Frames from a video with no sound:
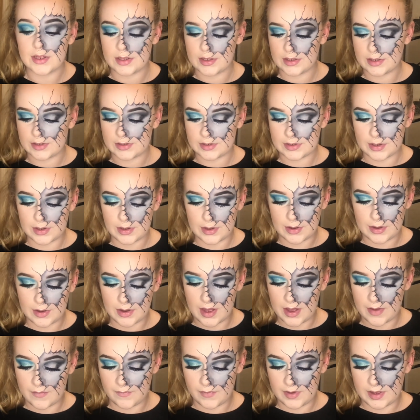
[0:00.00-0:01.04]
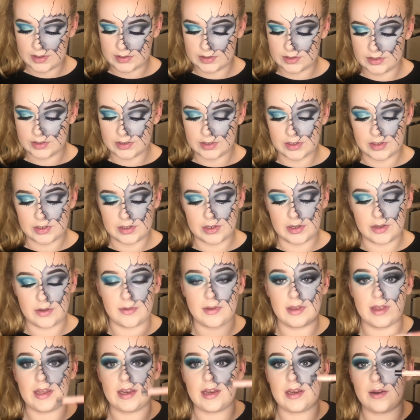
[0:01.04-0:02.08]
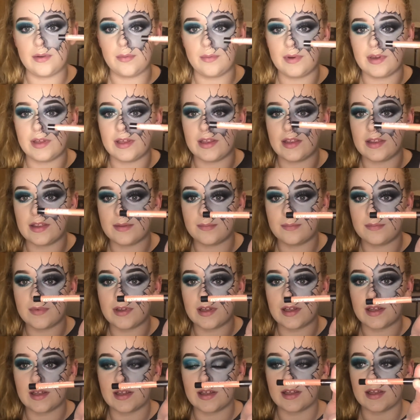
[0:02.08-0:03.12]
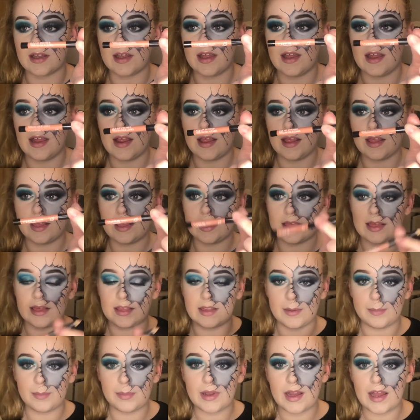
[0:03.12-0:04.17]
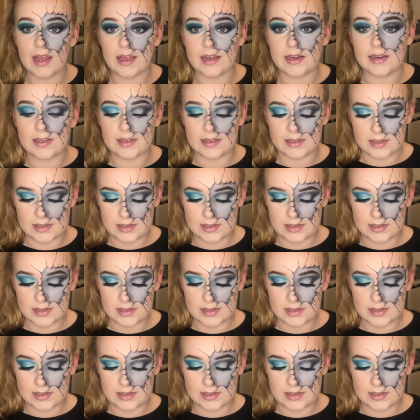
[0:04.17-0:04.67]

So I'm first just gonna go in with my lip liner.